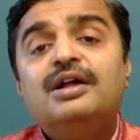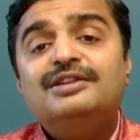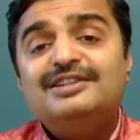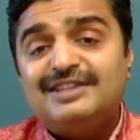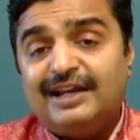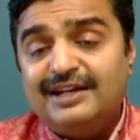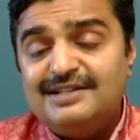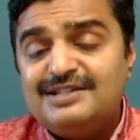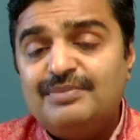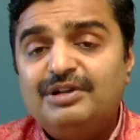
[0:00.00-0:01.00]
The second
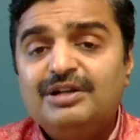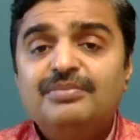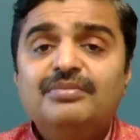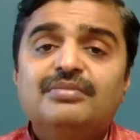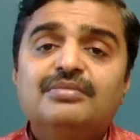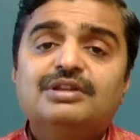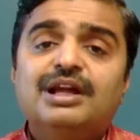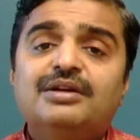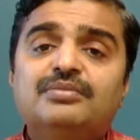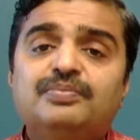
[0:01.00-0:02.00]
symptom
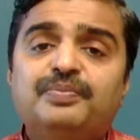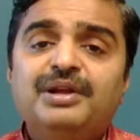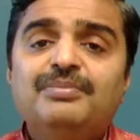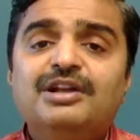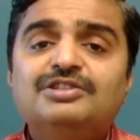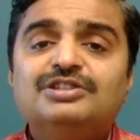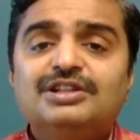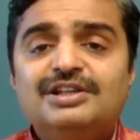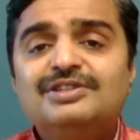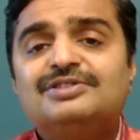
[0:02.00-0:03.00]
that pretty much
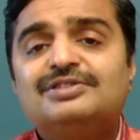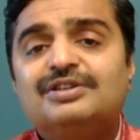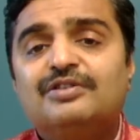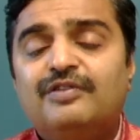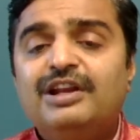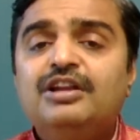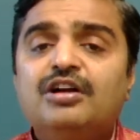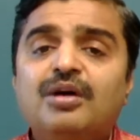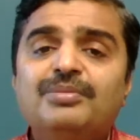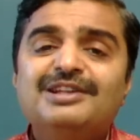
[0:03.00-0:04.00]
is very
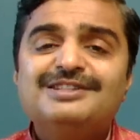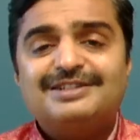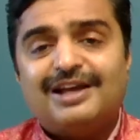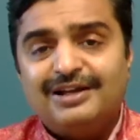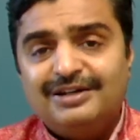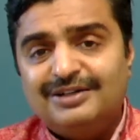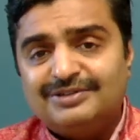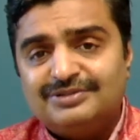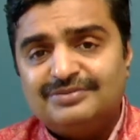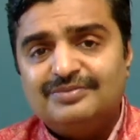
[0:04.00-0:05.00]
common is
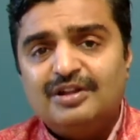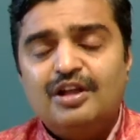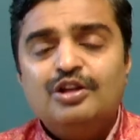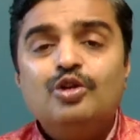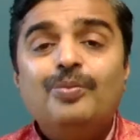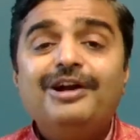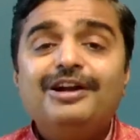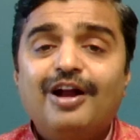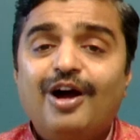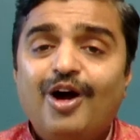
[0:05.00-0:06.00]
tiredness. No
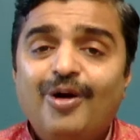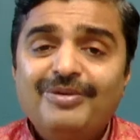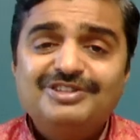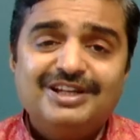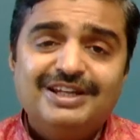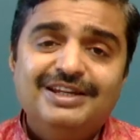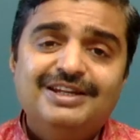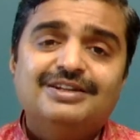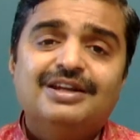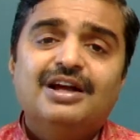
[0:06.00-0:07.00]
matter how much I
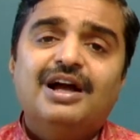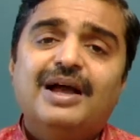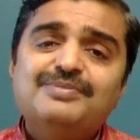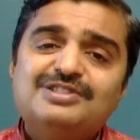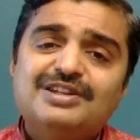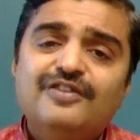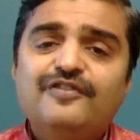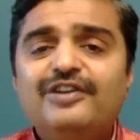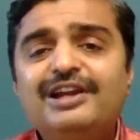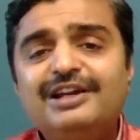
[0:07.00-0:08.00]
eat, I'm still
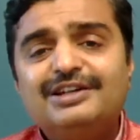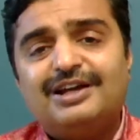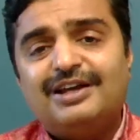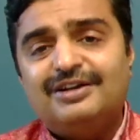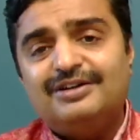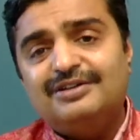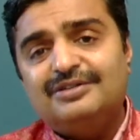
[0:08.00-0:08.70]
feeling tired.